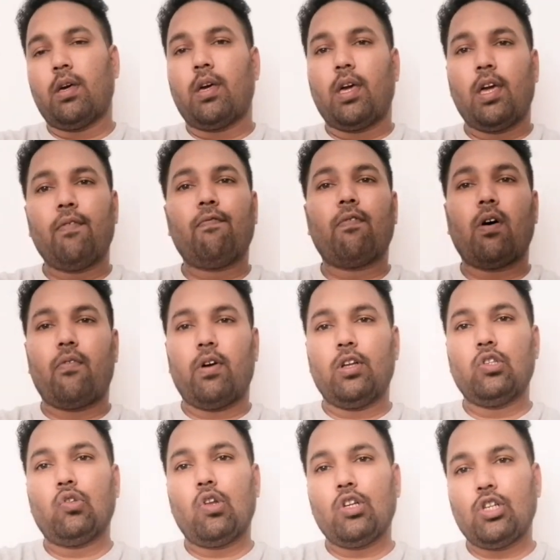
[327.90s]
If our
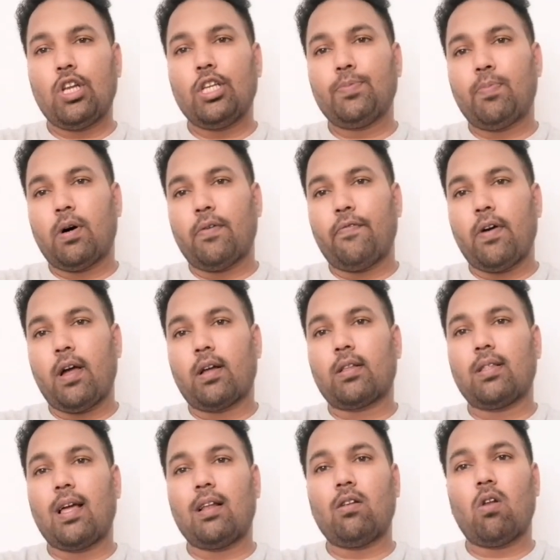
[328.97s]
insulation is perfect,
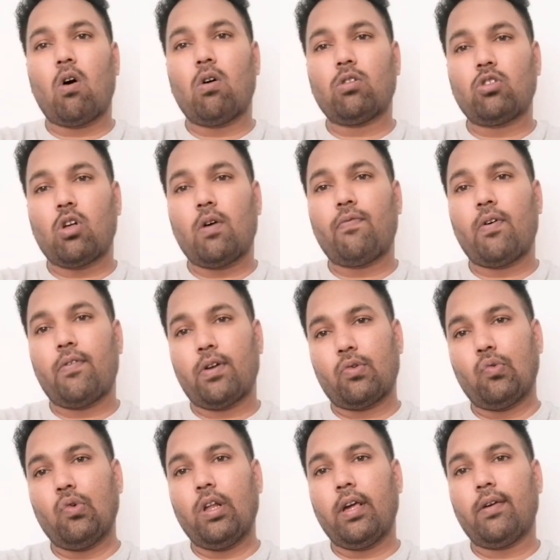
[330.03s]
then loss of our
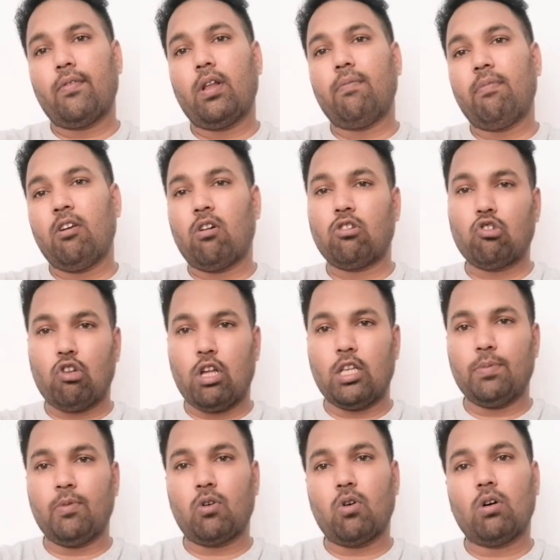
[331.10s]
cooling will be also
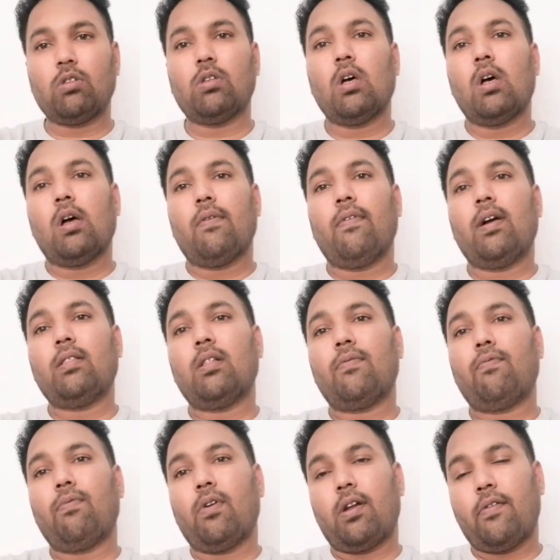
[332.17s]
less, because when the
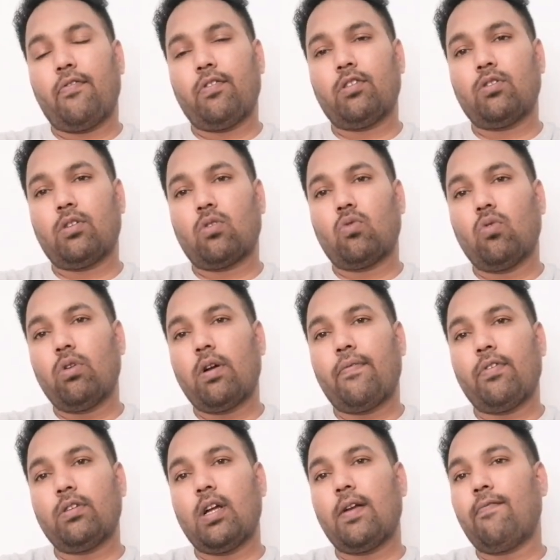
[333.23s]
cool
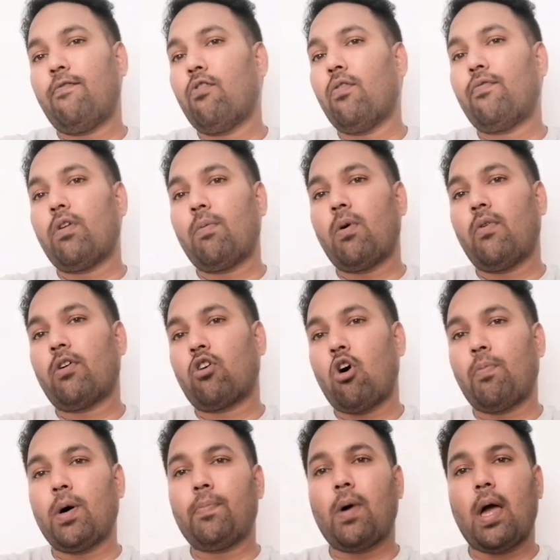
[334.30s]
refrigerant flow from our
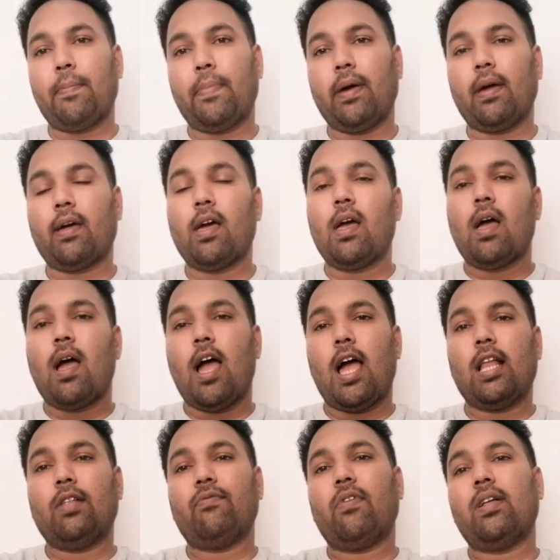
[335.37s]
copper piping,
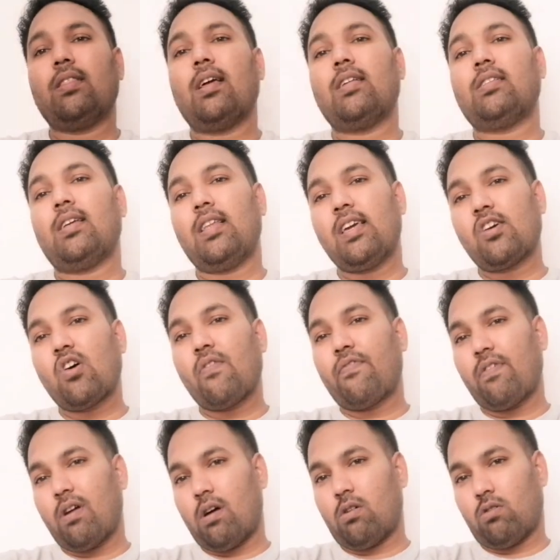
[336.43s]
and when there is a leak of
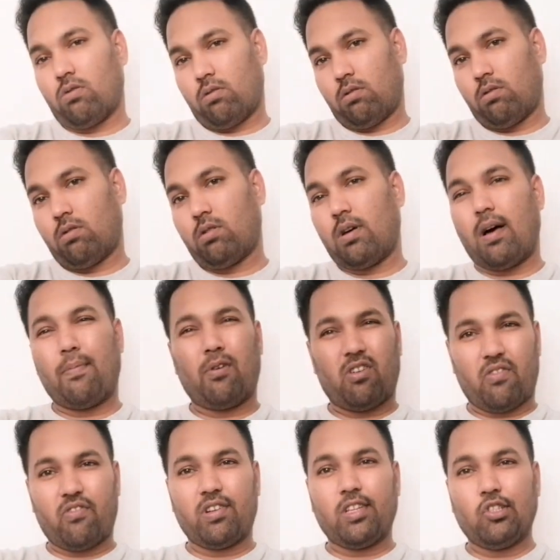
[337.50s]

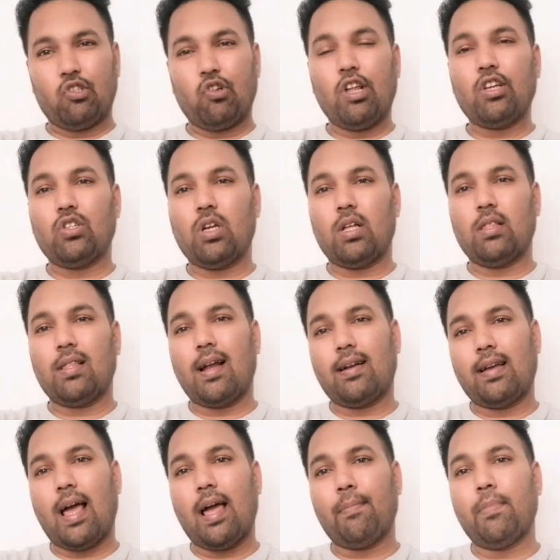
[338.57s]
our insulation, that
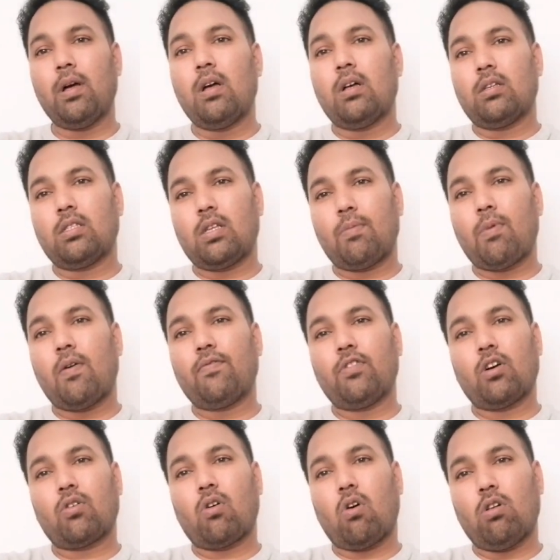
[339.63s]
time some of
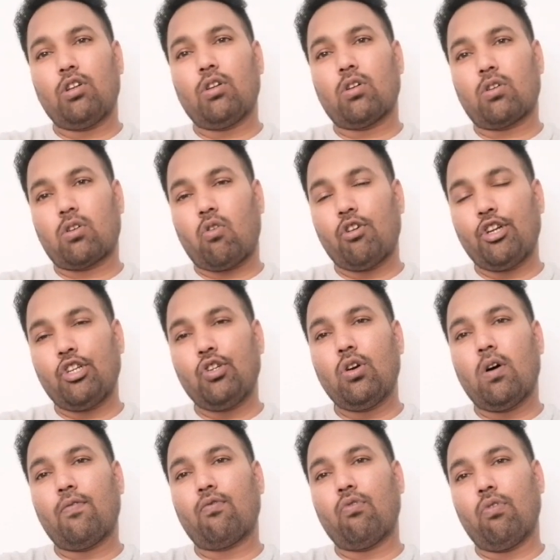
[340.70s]
the quantity
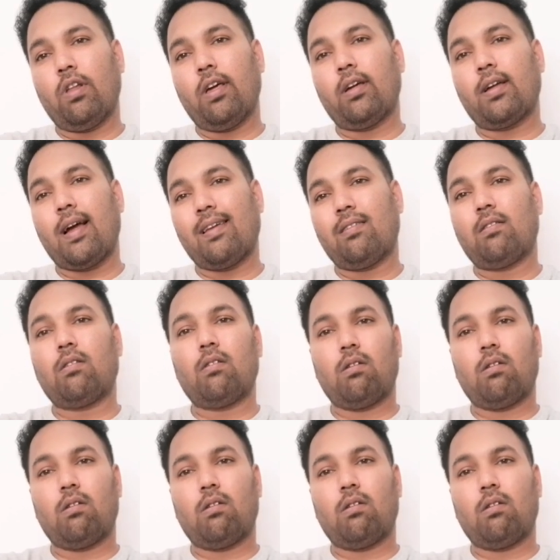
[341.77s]
of cooling get